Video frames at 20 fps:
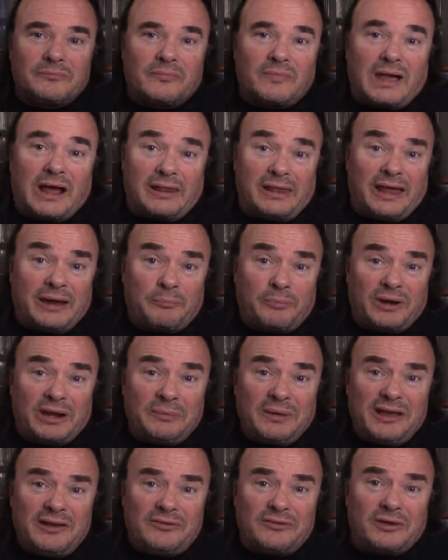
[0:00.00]
I like Pretty
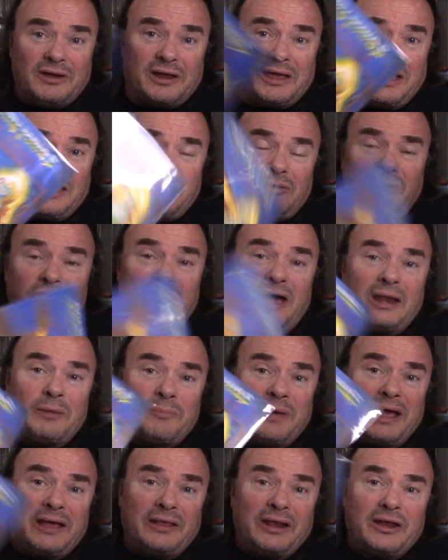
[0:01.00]
Maids. Again, not a
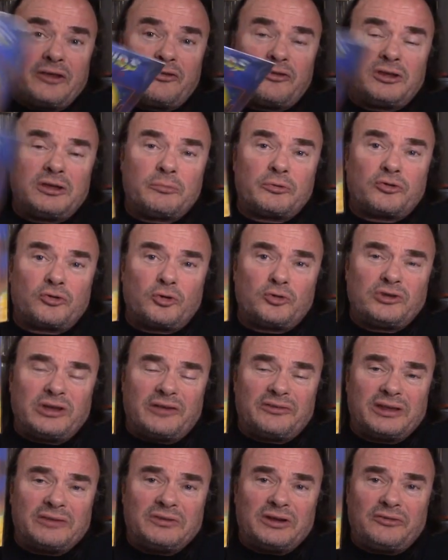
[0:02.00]
band I necessarily would search
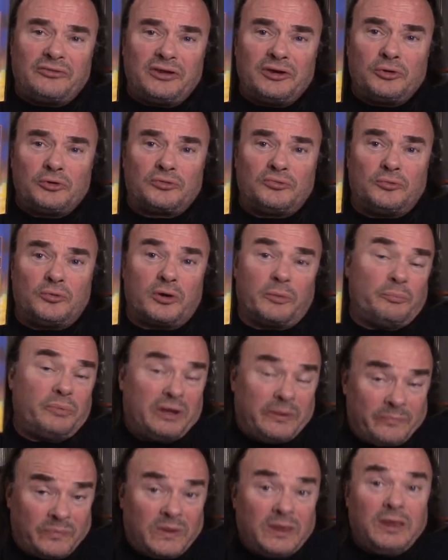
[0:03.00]
out seven inch singles for,
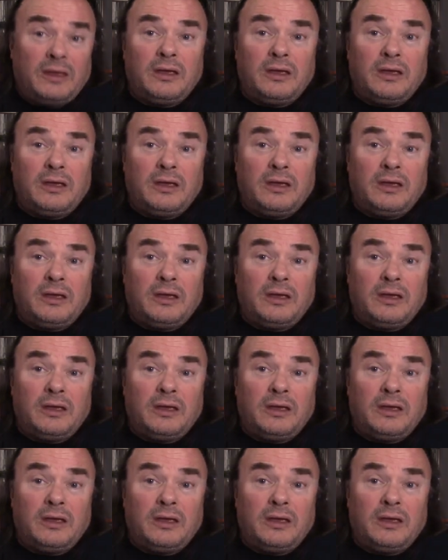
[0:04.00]
but